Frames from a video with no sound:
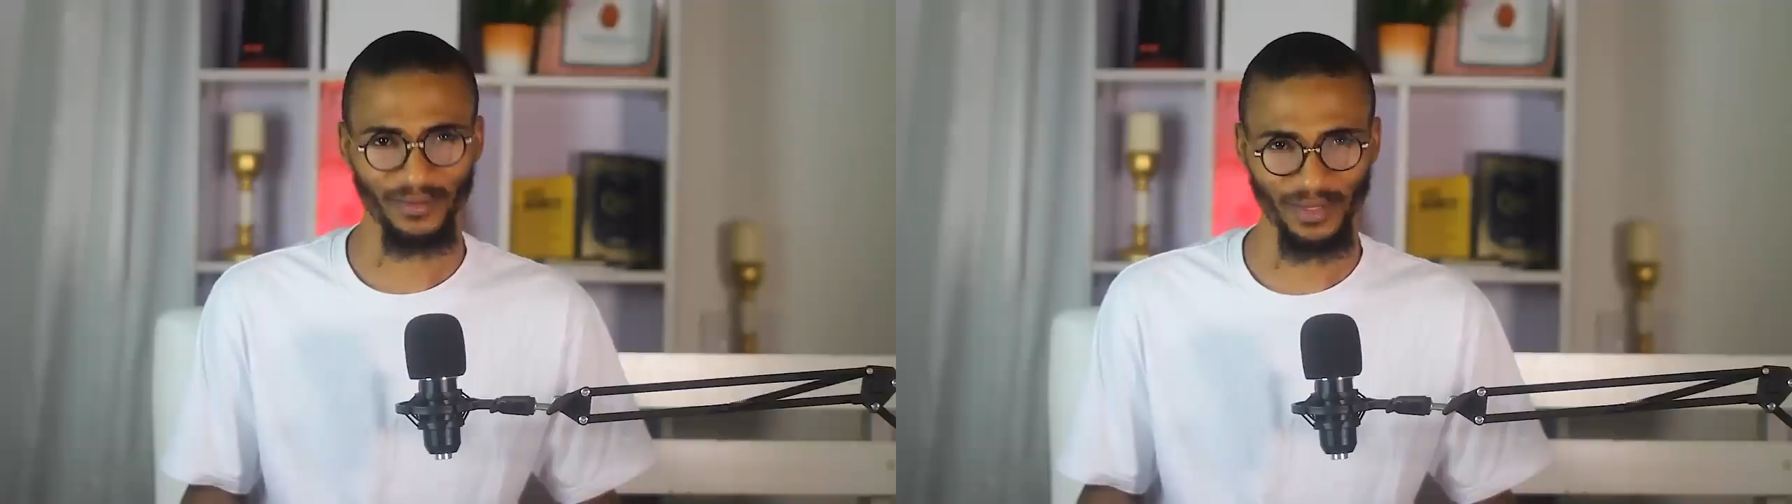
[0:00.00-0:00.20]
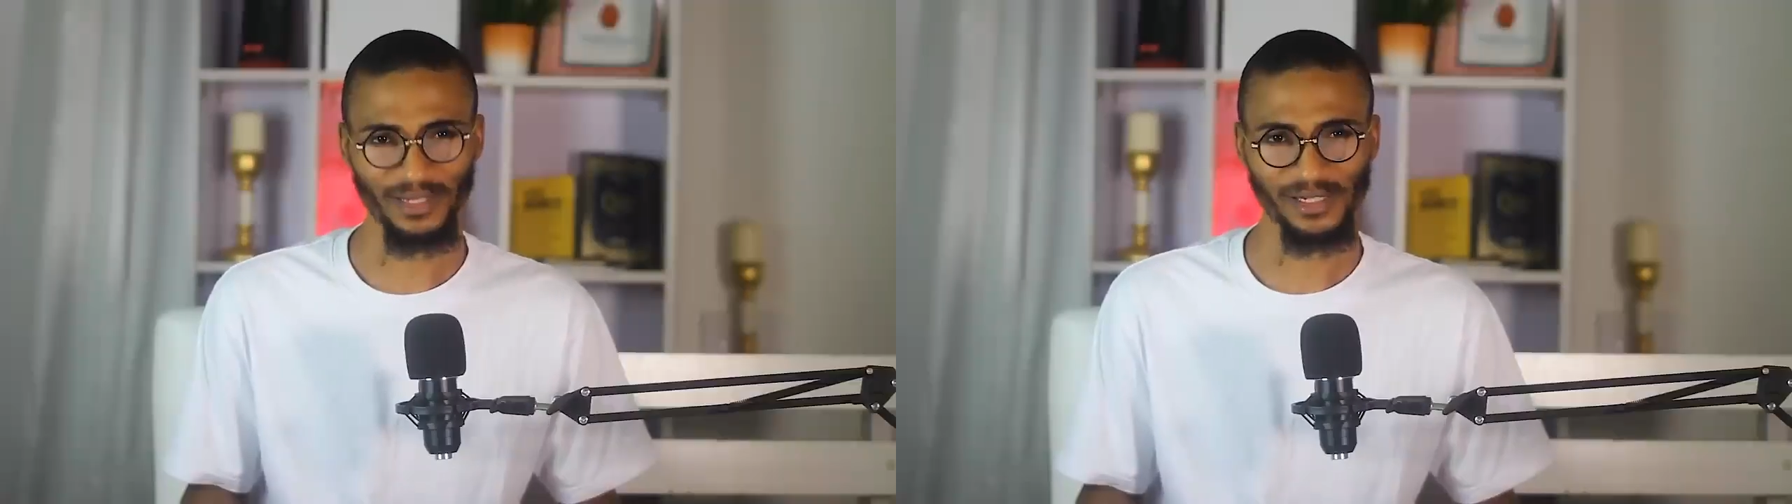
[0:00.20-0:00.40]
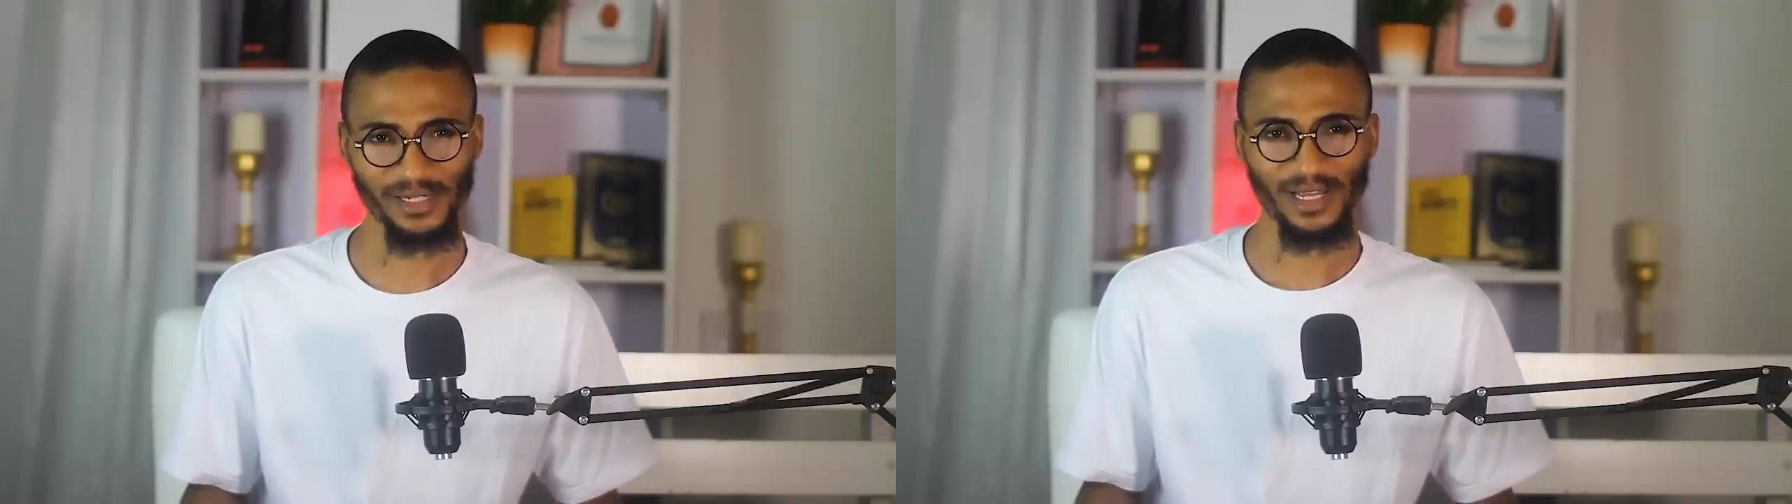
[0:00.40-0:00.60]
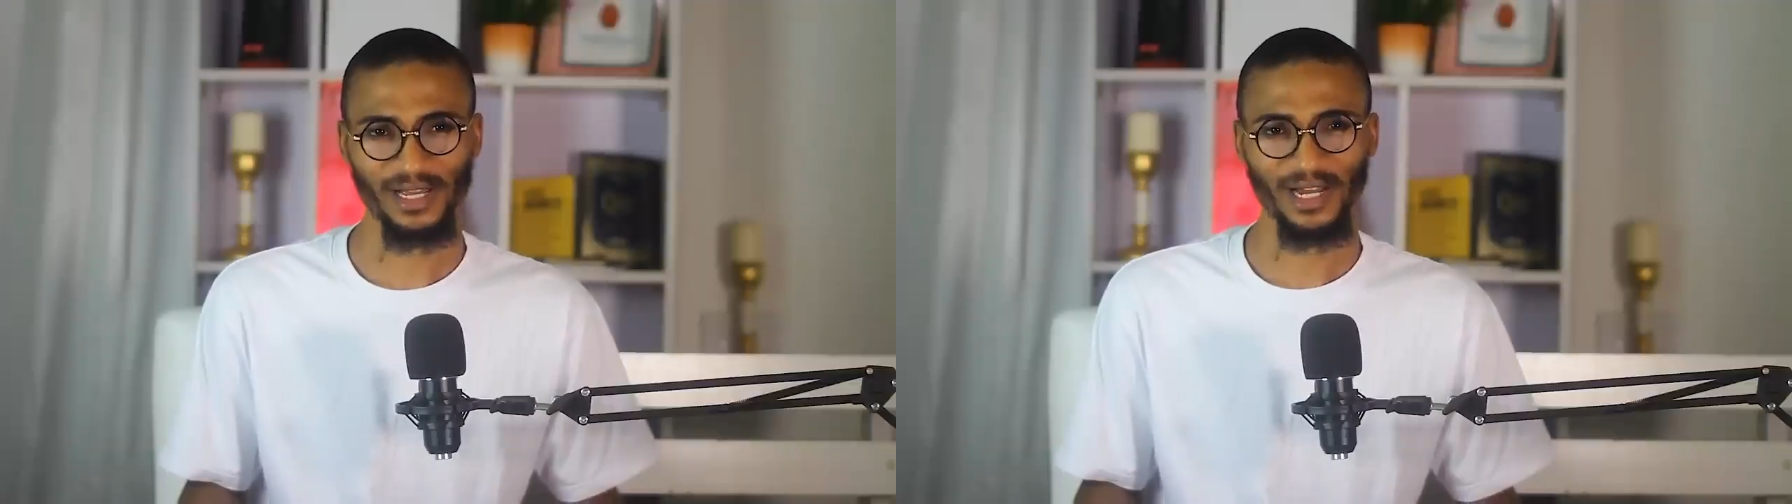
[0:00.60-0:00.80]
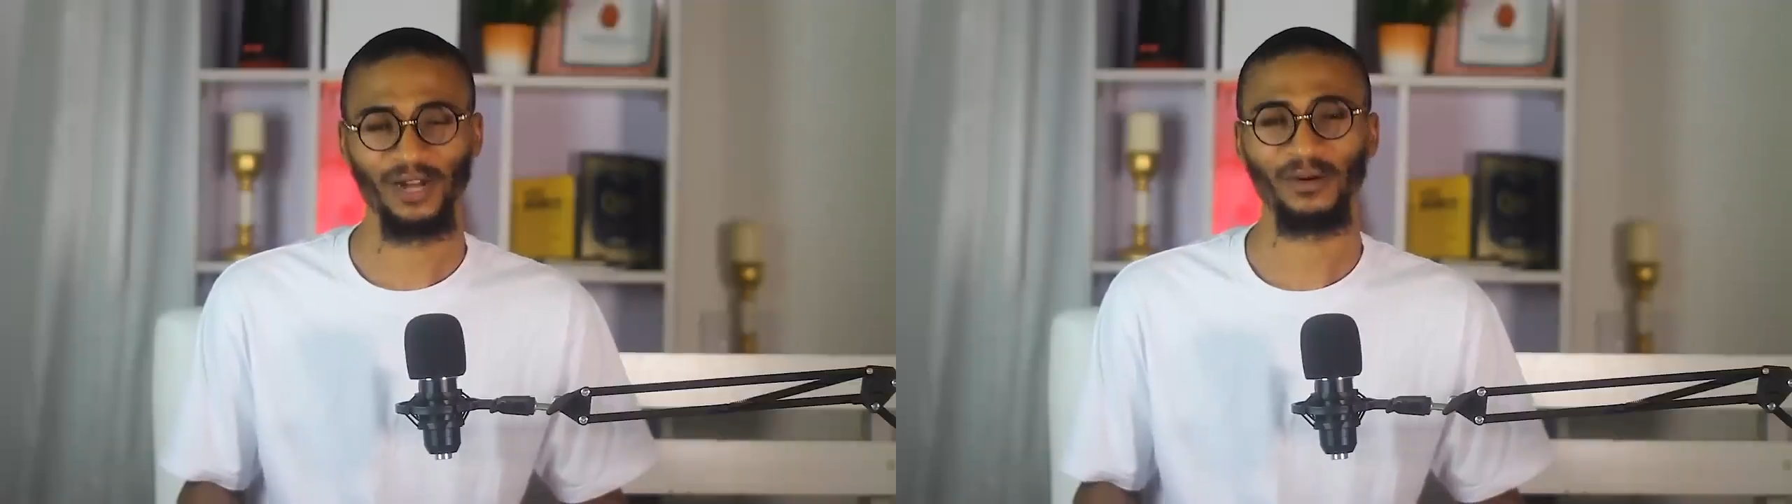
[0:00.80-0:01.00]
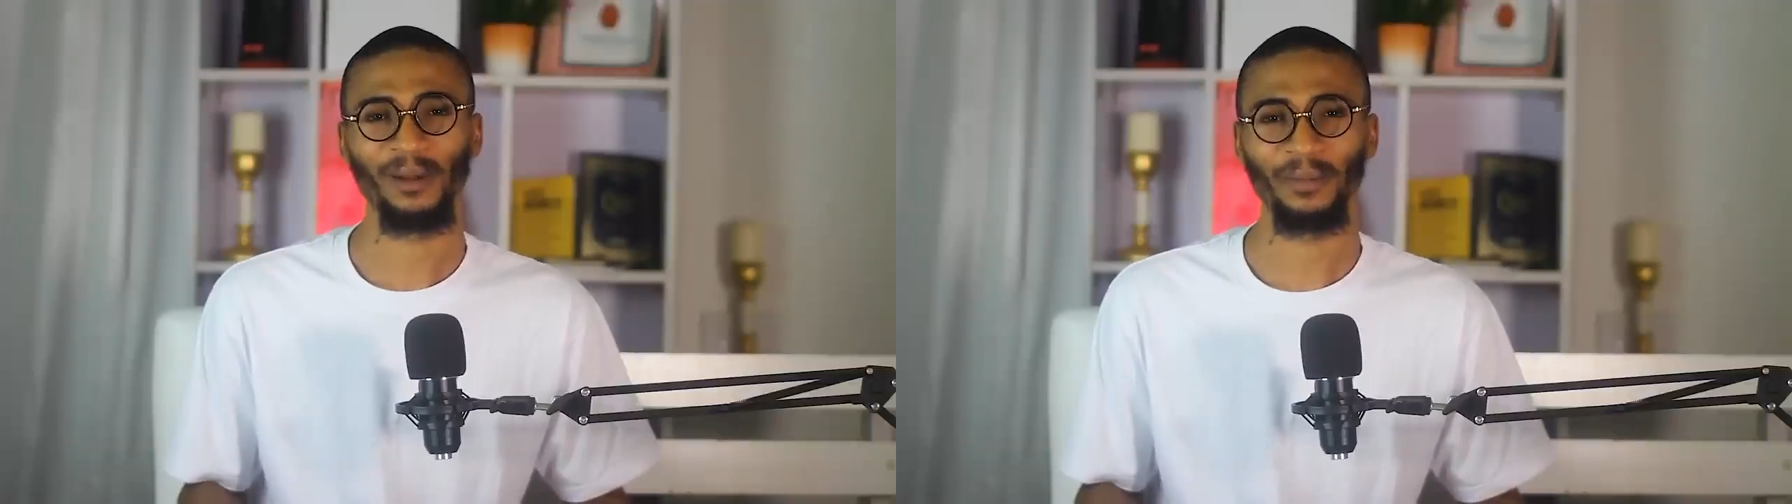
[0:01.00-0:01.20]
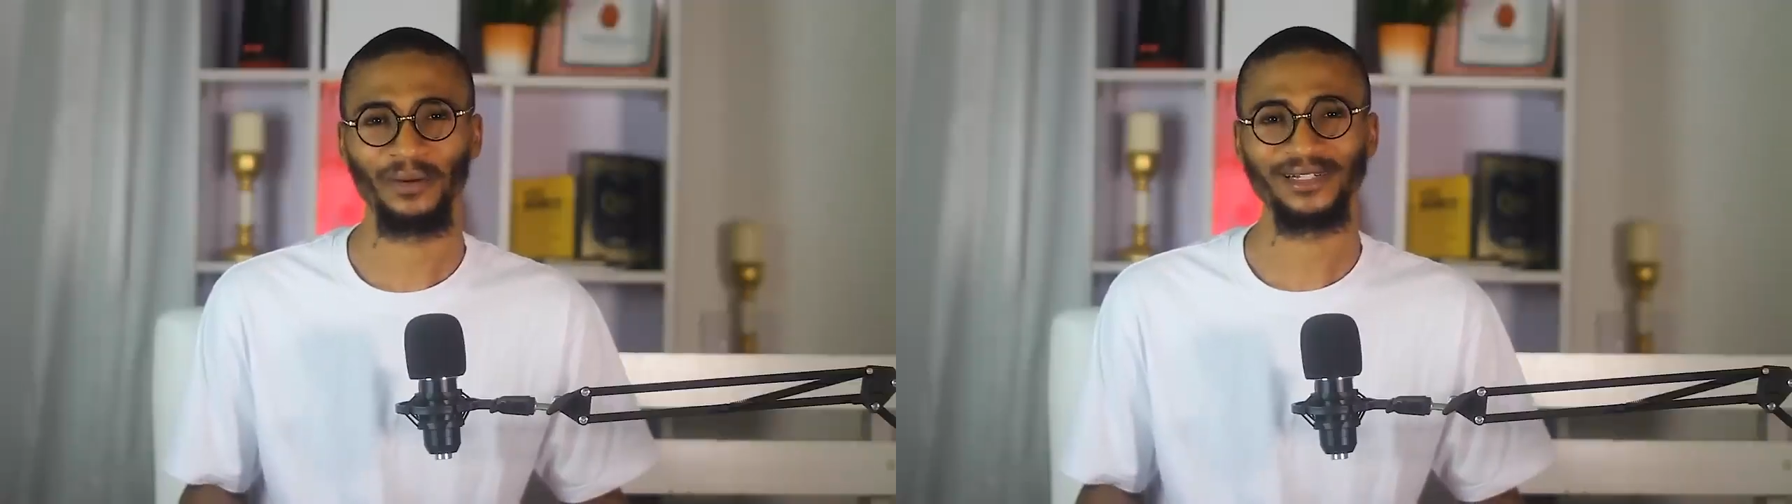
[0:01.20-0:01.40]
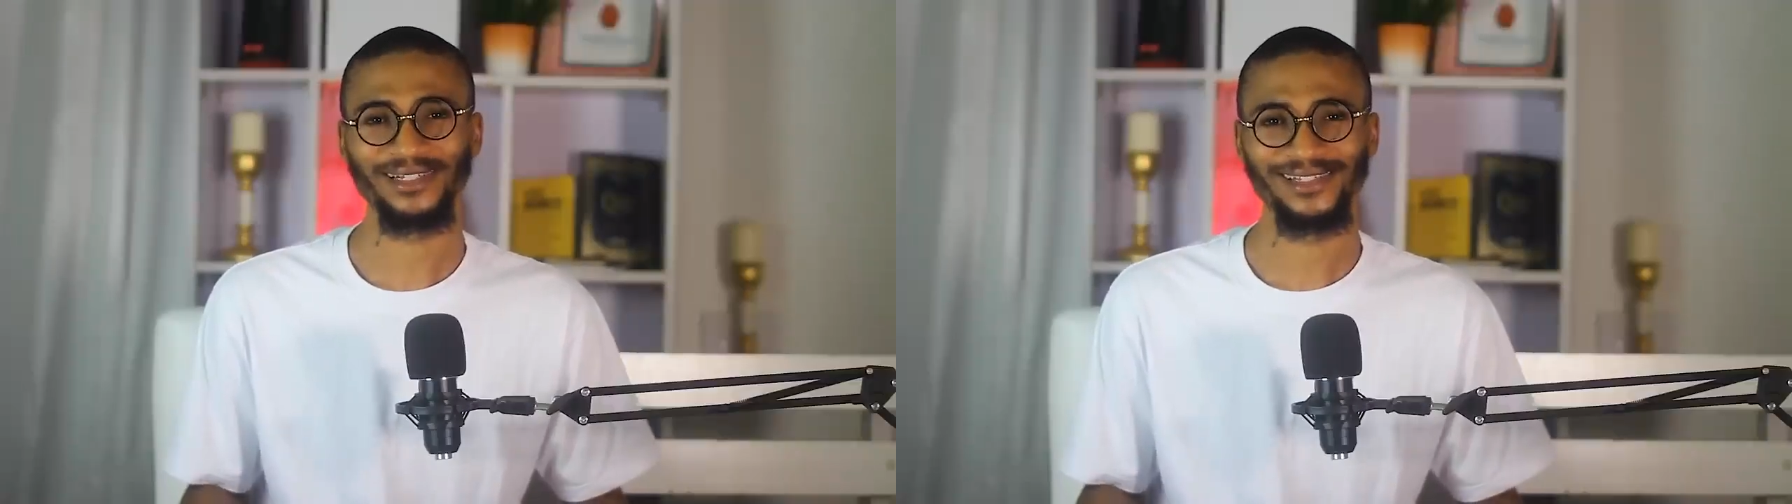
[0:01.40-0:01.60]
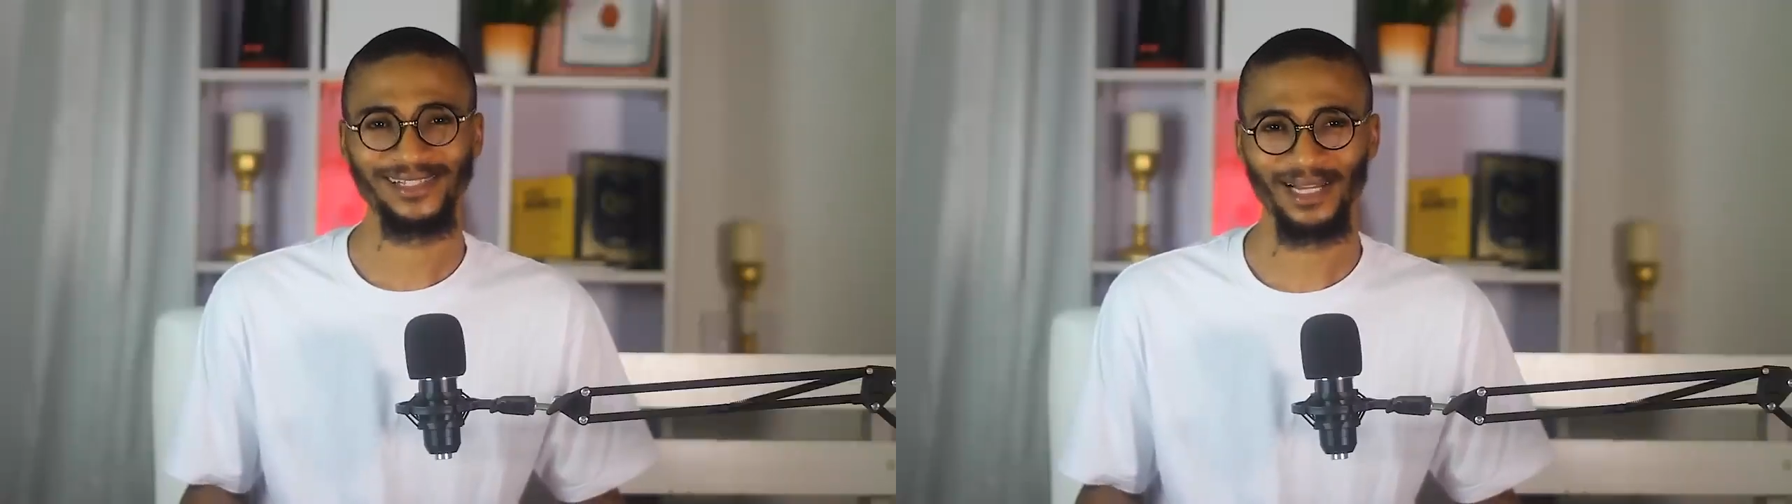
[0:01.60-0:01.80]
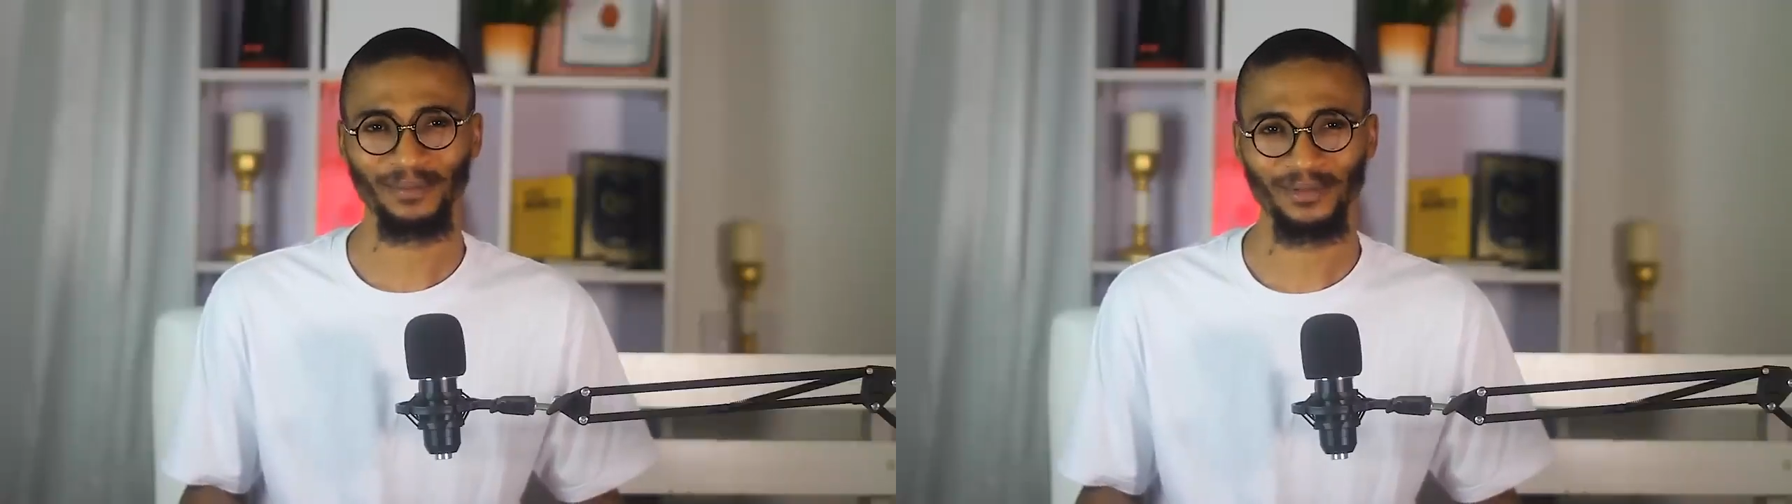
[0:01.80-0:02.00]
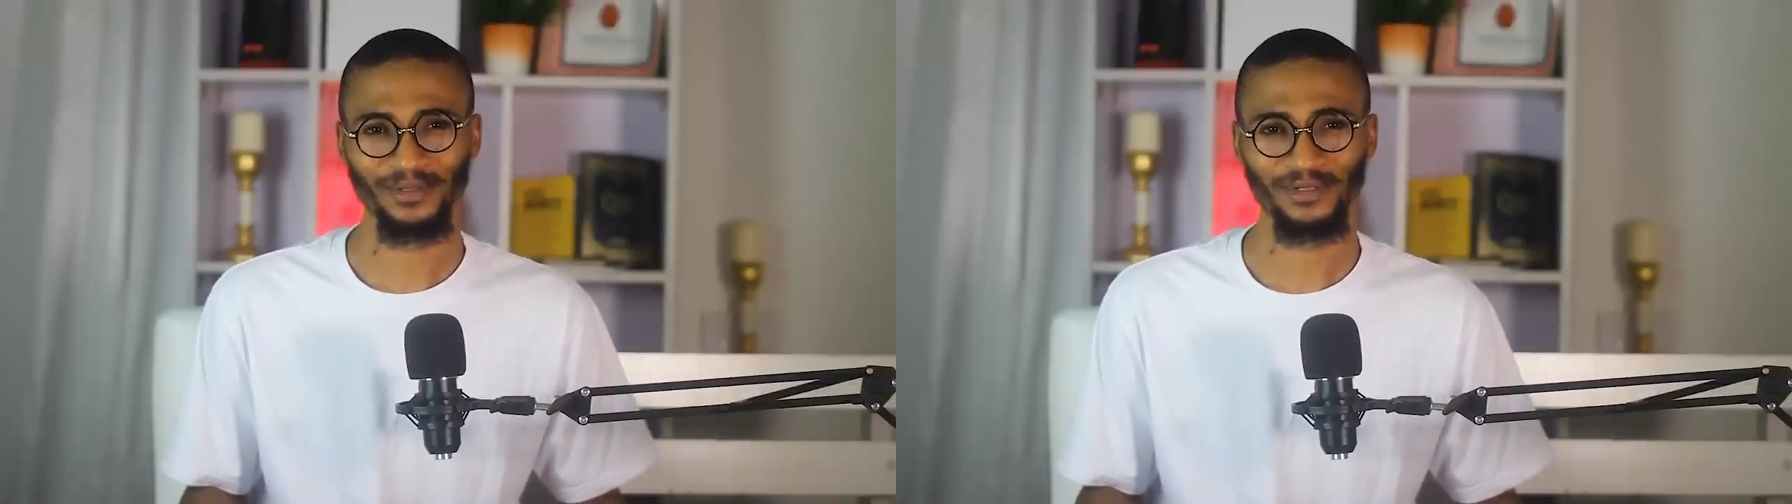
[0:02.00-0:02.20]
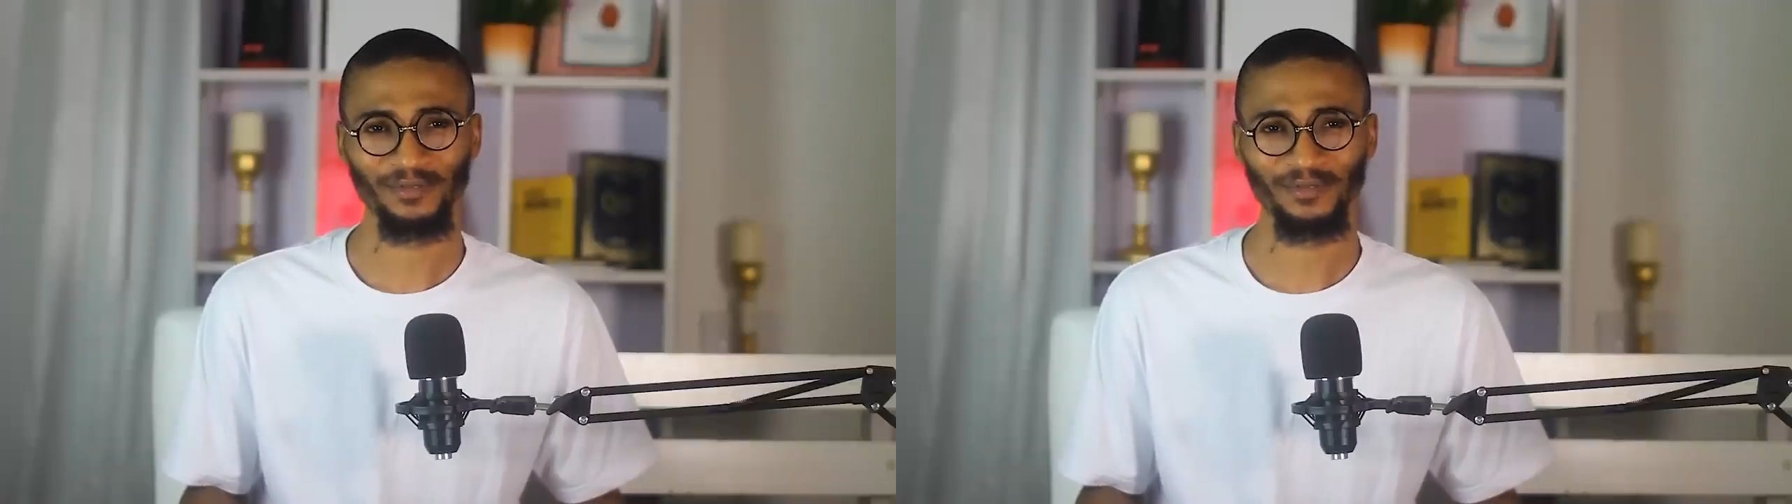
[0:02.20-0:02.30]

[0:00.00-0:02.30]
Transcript: These are apparent examples